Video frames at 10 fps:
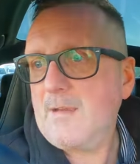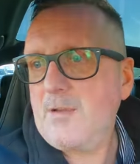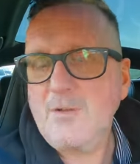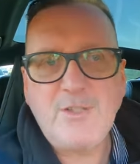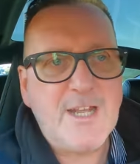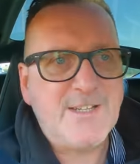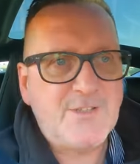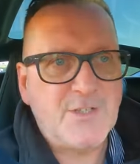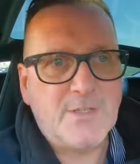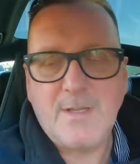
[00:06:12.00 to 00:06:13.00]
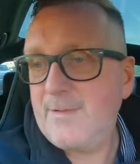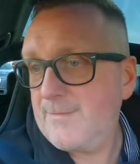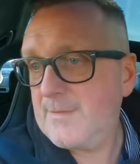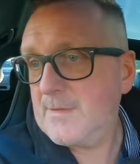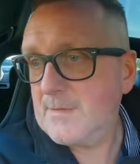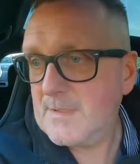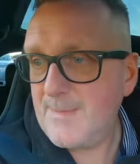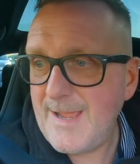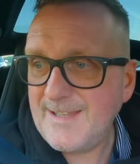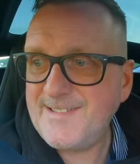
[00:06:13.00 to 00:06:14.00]
congestion, to
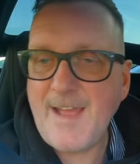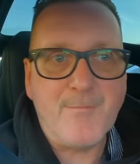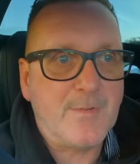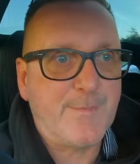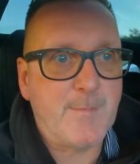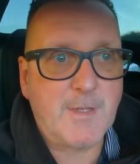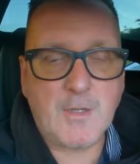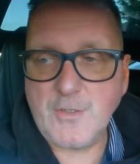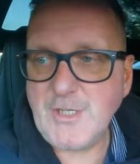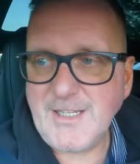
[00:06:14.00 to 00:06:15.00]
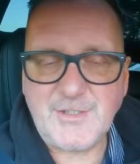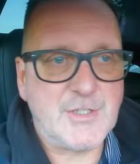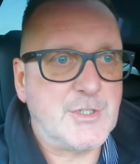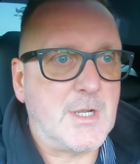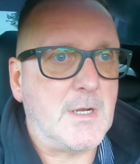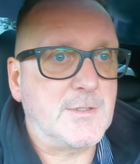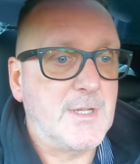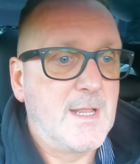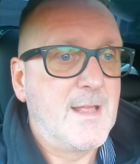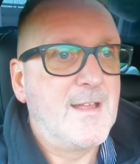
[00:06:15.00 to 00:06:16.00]
be exempt from the congestion charge.
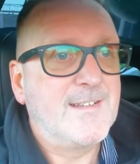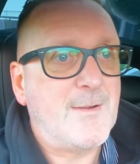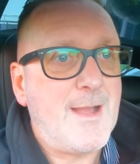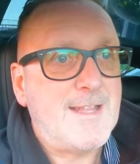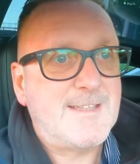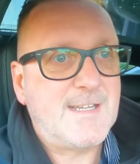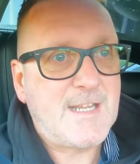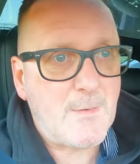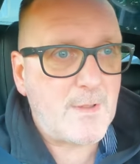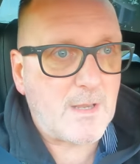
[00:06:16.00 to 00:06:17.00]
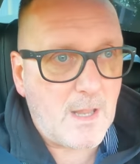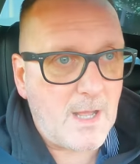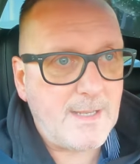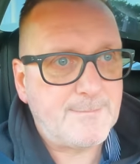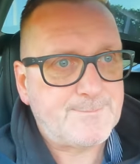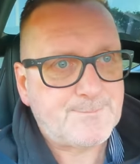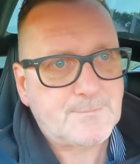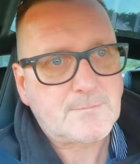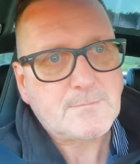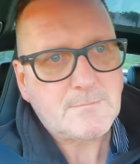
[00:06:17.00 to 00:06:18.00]
So I had to go online.
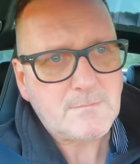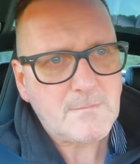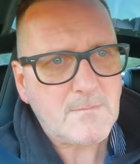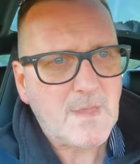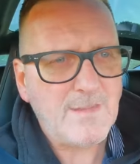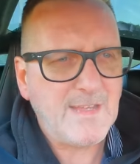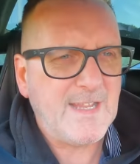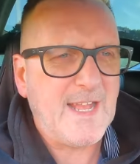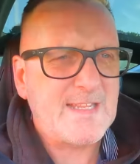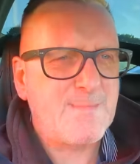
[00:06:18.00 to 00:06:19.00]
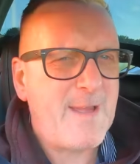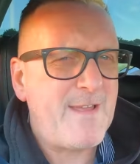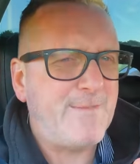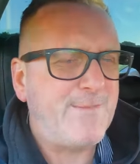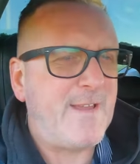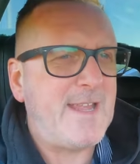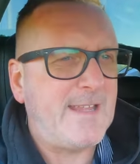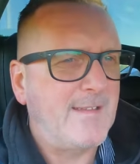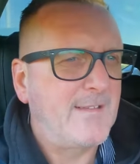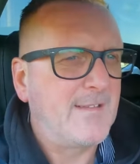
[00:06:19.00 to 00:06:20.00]
I think I had to pay a fee,
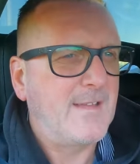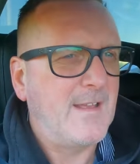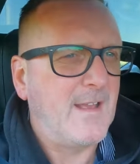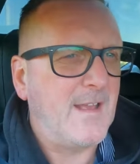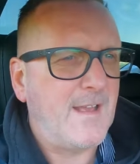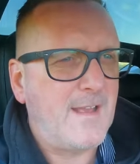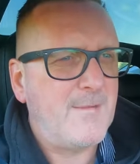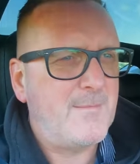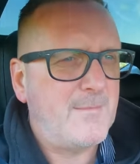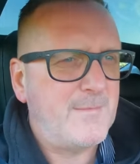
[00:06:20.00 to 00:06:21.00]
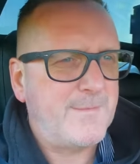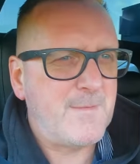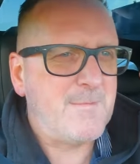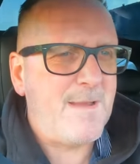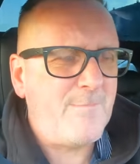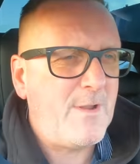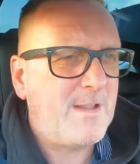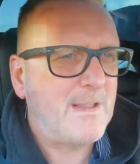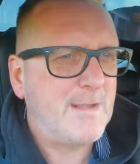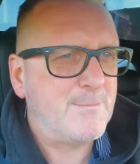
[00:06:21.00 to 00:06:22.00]
from memory.
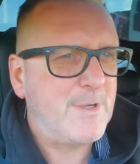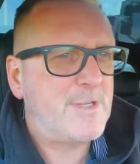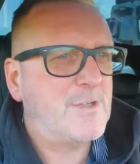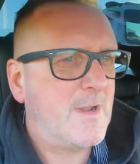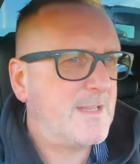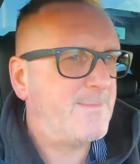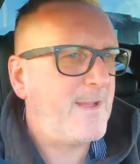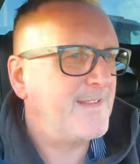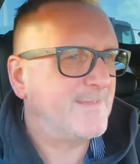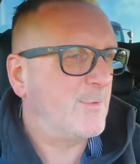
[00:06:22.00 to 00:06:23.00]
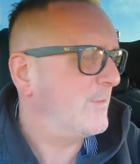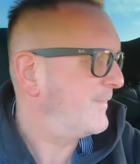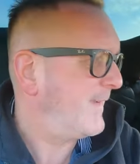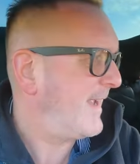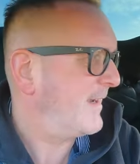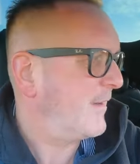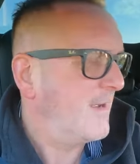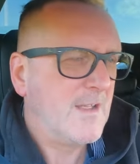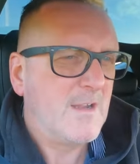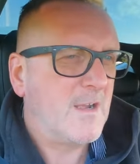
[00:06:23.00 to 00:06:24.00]
I'm pretty sure I had to pay a small fee. I
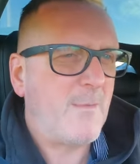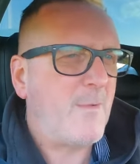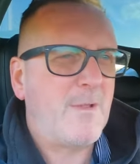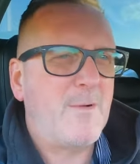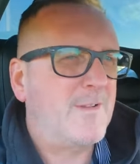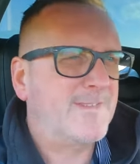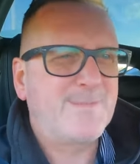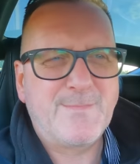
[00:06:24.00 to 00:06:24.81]
can't remember what it was.